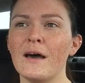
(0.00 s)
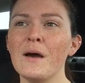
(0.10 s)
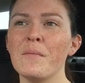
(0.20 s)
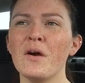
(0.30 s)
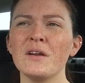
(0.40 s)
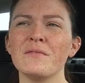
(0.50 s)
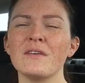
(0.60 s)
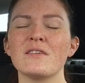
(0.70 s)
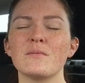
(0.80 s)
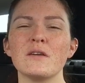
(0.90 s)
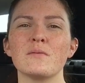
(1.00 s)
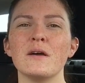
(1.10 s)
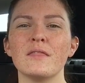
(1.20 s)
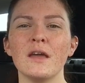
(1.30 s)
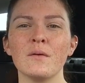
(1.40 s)
that part of the Sweet
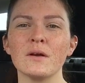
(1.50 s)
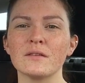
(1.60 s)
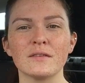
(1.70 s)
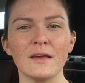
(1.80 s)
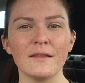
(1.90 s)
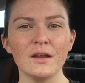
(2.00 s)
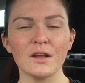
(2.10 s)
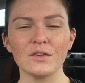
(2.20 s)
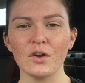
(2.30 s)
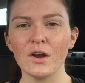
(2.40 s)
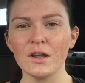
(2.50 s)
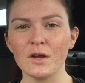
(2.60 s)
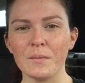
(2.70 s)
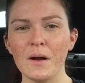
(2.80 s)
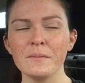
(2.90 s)
Sweat thing where it's saying that it can target
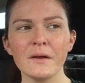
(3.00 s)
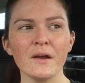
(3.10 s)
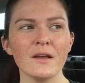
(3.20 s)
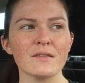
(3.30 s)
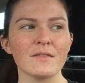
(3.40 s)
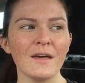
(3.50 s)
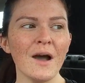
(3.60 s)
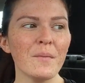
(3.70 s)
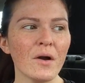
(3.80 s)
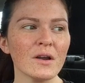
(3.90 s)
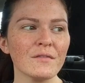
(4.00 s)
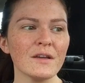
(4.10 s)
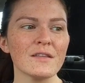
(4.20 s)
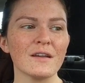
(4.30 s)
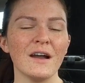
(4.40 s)
your problem areas, that part of
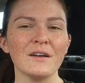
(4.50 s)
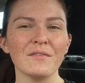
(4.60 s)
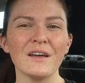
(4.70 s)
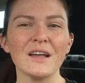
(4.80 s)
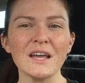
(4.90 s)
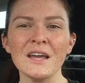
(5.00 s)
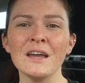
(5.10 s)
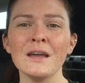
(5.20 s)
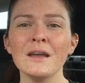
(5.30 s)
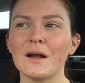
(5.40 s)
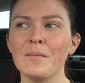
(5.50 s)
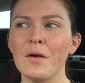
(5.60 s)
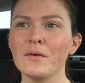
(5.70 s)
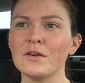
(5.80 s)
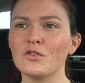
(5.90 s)
it is kind of like, like I'm
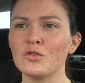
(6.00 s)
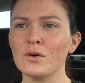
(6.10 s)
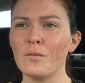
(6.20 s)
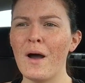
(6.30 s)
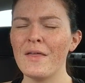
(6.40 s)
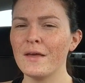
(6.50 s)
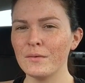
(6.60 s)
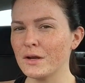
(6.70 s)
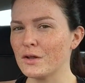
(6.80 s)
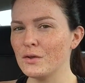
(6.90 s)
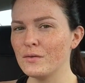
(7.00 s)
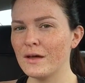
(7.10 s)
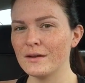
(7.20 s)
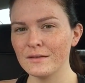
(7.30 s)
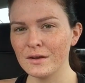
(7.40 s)
not really sure why they would include
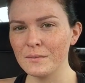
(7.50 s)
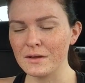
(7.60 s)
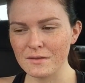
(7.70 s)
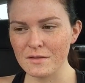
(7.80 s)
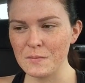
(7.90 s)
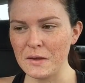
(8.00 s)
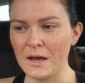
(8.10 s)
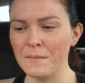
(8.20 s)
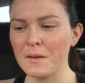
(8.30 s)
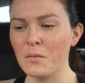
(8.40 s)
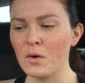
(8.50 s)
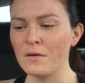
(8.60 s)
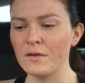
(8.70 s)
that in there, because it's becoming more of